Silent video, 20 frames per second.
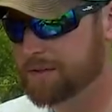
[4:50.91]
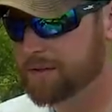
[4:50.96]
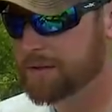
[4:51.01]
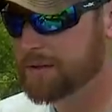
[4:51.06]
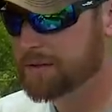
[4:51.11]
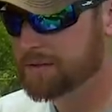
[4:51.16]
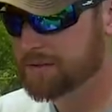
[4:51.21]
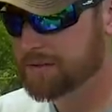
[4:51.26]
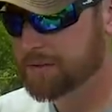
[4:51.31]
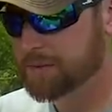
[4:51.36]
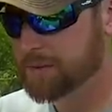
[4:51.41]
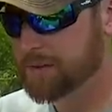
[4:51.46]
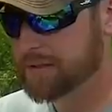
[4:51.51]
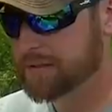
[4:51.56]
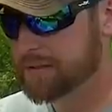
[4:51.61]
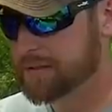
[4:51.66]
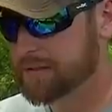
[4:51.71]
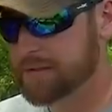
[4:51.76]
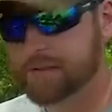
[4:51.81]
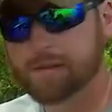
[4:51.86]
you can
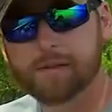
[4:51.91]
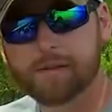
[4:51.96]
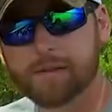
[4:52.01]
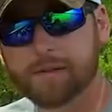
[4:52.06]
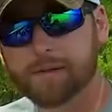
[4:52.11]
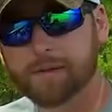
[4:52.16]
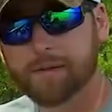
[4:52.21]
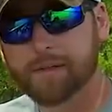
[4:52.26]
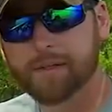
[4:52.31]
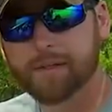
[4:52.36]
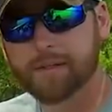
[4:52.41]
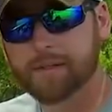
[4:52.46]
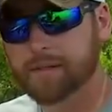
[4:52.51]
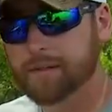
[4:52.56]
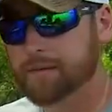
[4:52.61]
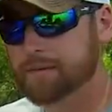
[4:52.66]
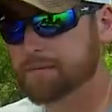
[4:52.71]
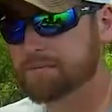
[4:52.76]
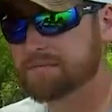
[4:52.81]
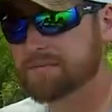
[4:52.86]
squeeze this little dude
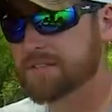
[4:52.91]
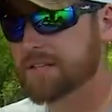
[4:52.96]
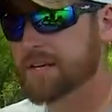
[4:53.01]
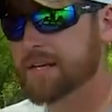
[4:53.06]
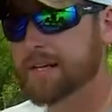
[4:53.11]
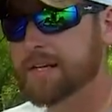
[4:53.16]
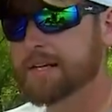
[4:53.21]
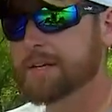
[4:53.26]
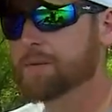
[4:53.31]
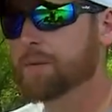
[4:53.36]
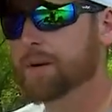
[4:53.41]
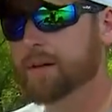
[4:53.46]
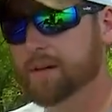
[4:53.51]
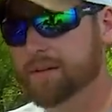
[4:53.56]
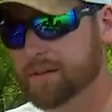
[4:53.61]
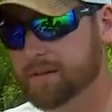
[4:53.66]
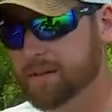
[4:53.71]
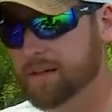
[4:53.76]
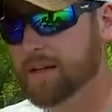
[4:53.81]
into to anywhere